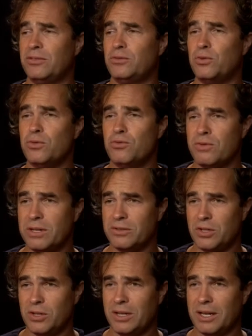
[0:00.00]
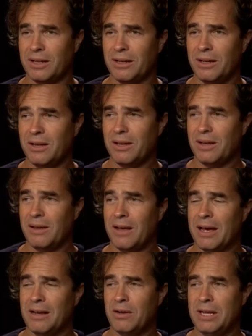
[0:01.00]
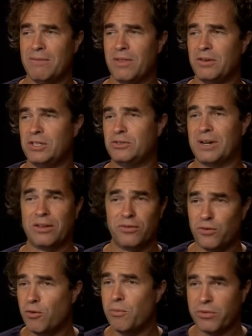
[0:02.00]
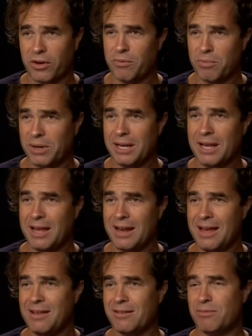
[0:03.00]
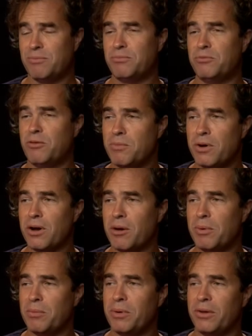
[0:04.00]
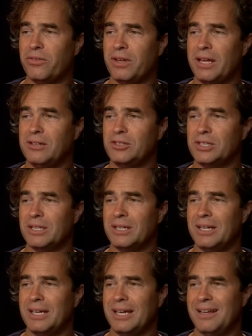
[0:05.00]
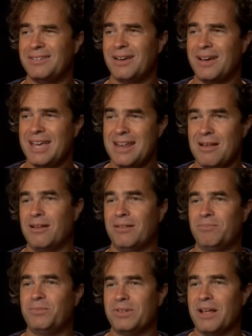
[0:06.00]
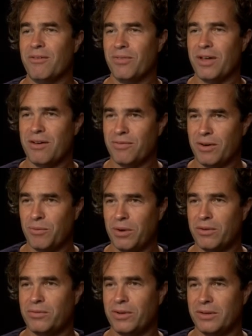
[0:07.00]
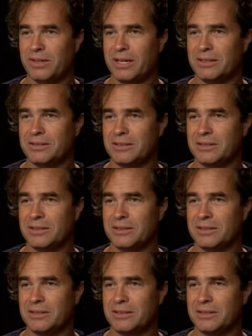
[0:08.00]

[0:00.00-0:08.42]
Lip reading: extraordinary as Judy, and even though she transforms so completely, and it is a remarkable impersonation, it's her inner self that I find wonderful as an actor.